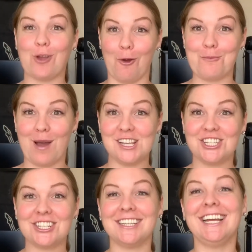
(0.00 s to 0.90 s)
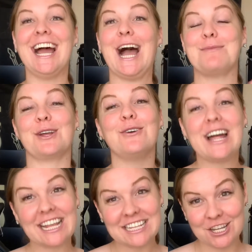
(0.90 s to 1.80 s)
much. I'm gonna go ahead
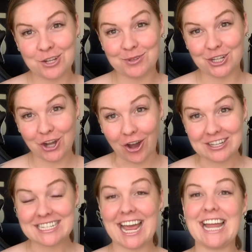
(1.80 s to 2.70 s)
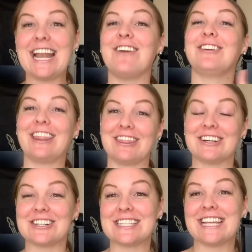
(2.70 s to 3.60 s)
and continue with the content every
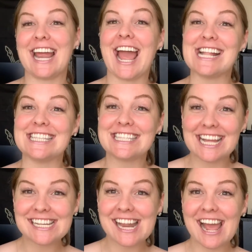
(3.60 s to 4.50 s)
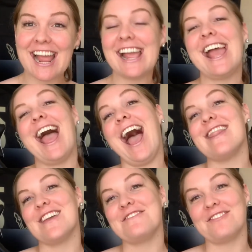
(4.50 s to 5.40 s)
Thursday and Sunday, and
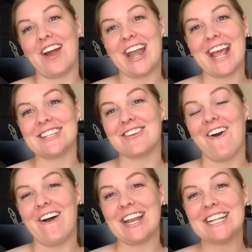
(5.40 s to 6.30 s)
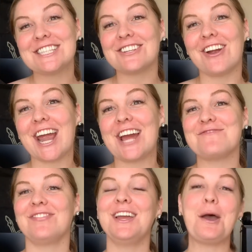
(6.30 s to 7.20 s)
then Fridays on
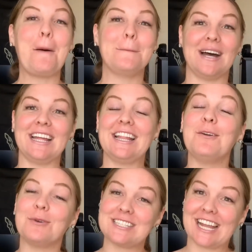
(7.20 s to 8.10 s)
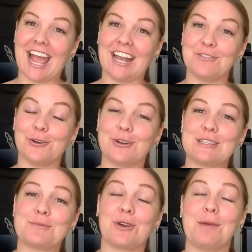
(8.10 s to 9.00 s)
Instagram. But once again, if you're already
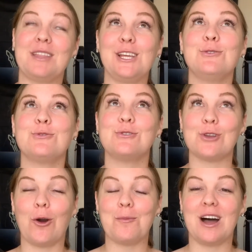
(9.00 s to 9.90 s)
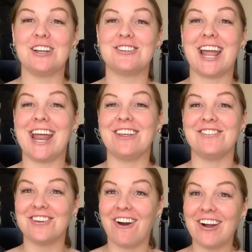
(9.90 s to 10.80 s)
subscribed, thank you so much. And if
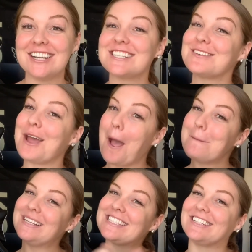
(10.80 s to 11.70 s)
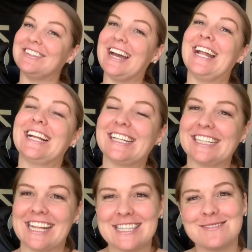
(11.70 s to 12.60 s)
you aren't, please go ahead and
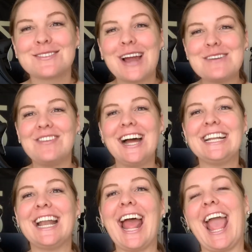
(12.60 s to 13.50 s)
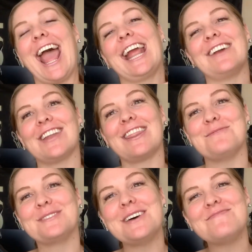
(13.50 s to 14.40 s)
click that subscribe button and give it a
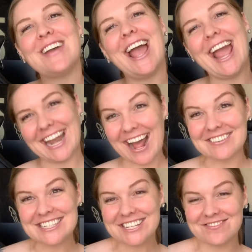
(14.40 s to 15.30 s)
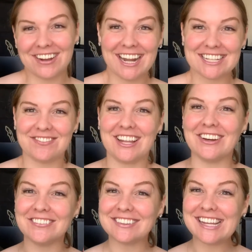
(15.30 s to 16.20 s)
thumbs up. And I will see you in my next
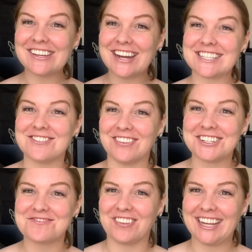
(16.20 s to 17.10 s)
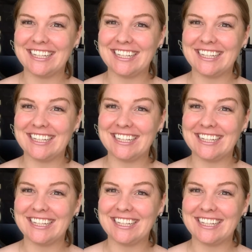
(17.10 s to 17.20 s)
video. Thank you guys so much. Bye.